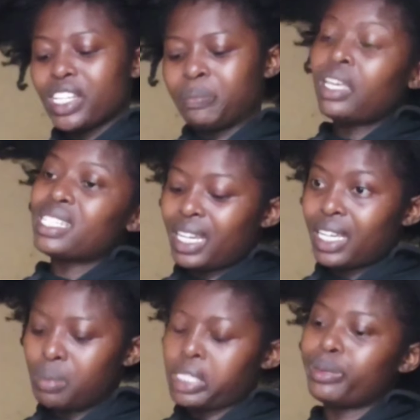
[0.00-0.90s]
glad we
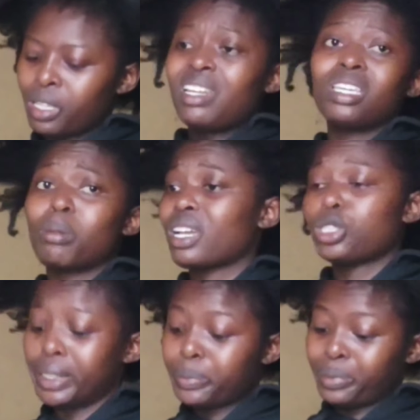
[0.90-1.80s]
are so glad
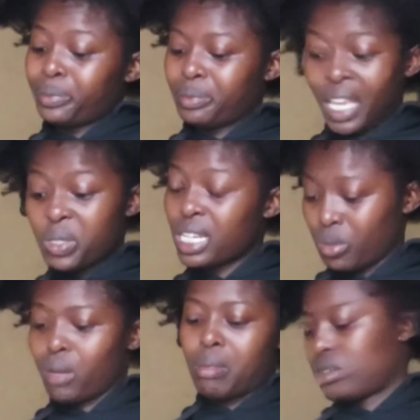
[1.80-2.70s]
actually with the decision
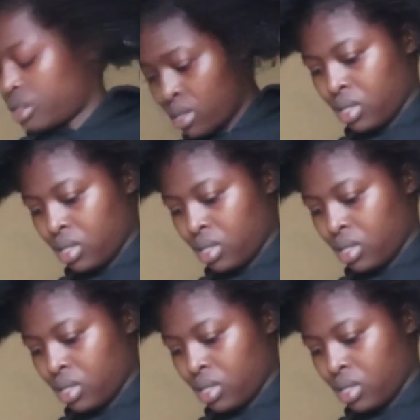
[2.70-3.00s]
to go ahead